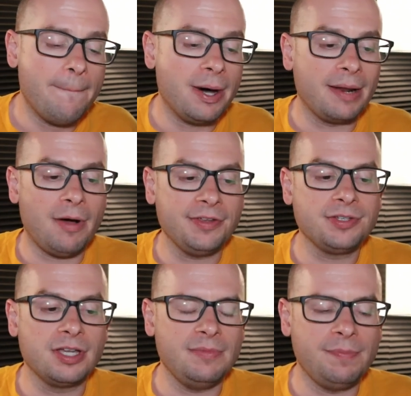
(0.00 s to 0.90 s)
But I'm
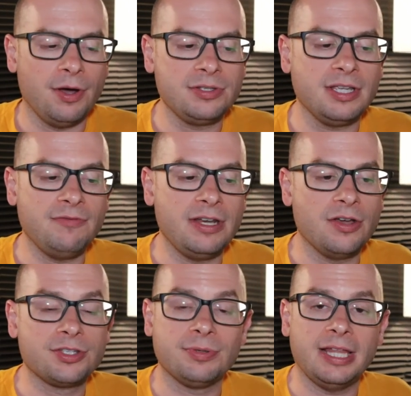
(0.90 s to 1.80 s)
also going to be posting
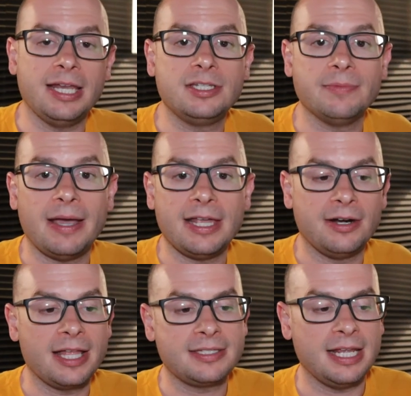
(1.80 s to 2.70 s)
videos related to my
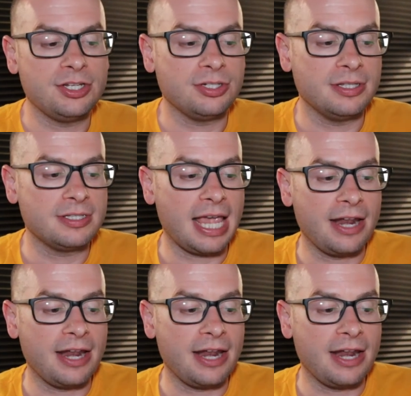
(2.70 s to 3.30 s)
internet stations.